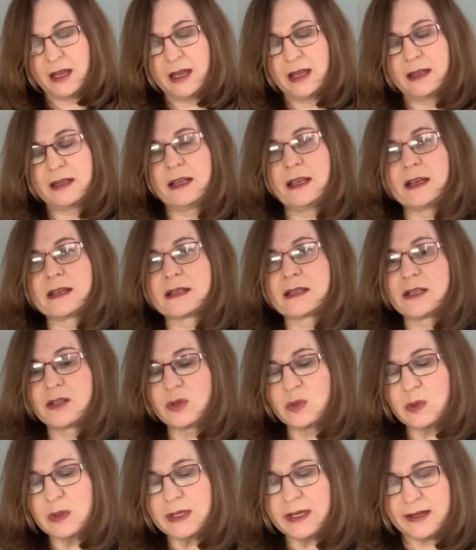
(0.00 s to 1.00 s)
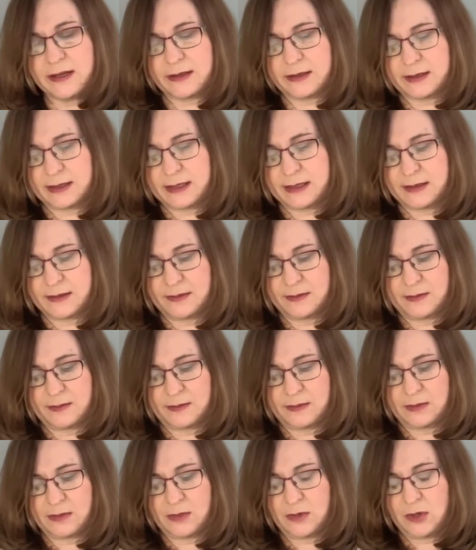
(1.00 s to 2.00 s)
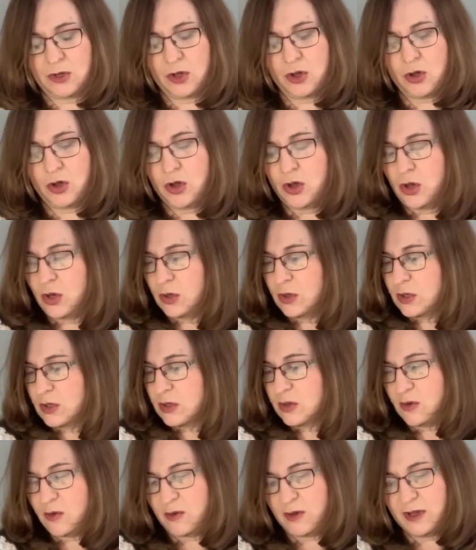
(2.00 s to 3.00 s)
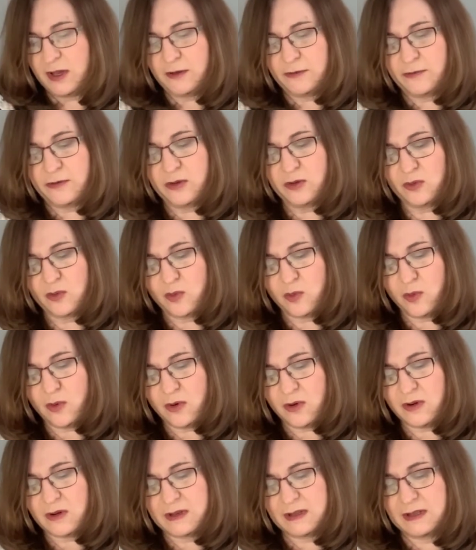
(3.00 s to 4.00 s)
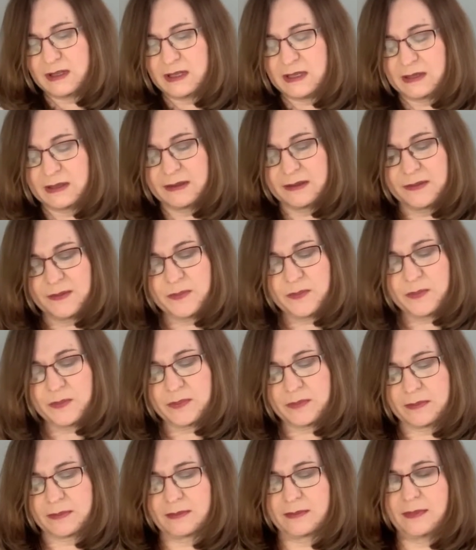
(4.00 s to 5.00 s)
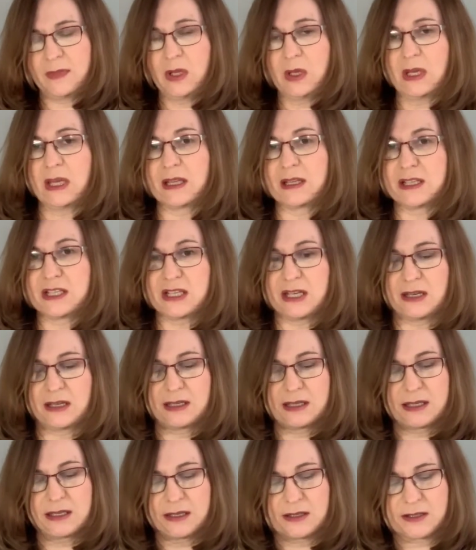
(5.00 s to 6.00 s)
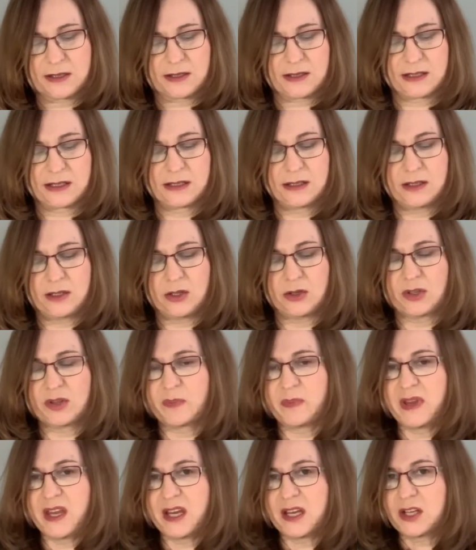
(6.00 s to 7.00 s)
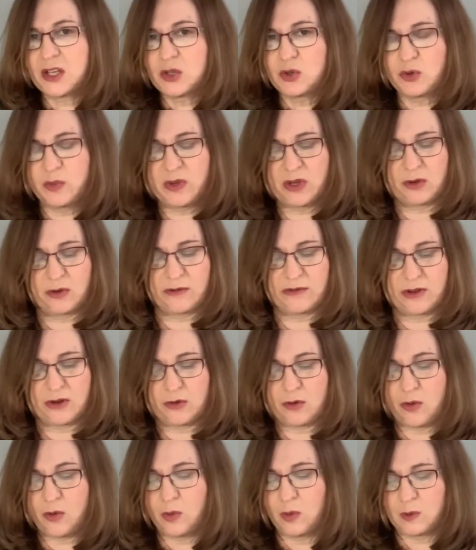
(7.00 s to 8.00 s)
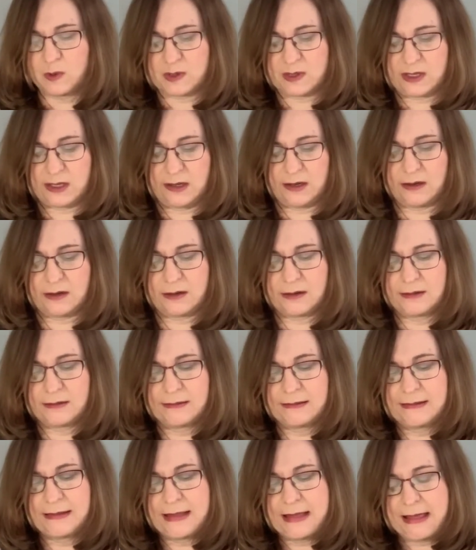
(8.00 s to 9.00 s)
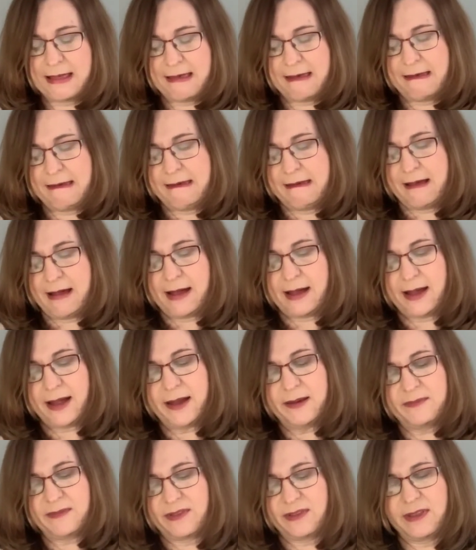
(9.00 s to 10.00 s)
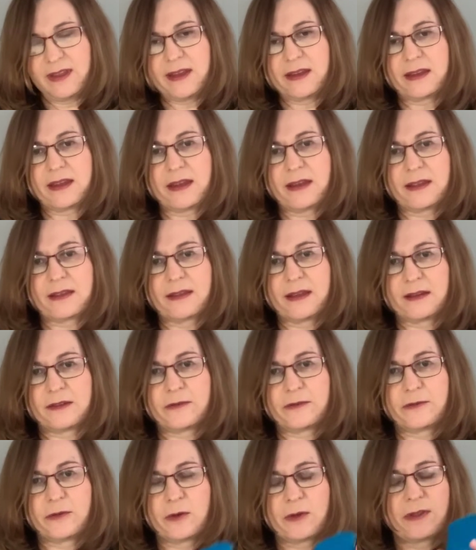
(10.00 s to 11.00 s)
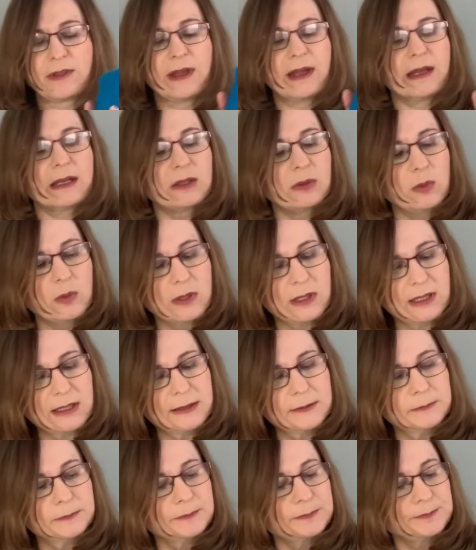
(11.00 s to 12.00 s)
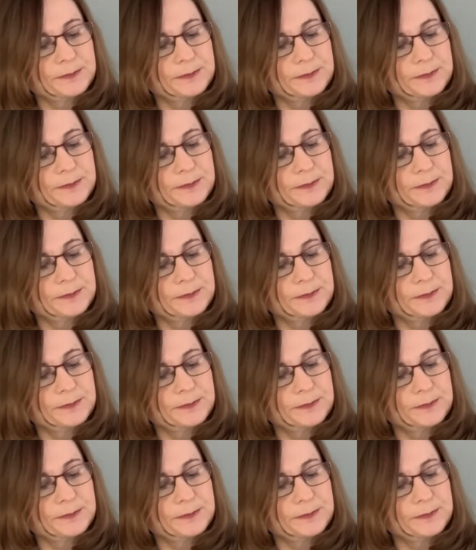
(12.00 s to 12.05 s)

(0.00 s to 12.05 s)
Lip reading: has 2 layers. So if you want, you can take scissors. Don't make too big of a holes here. I'm thinking that for that one,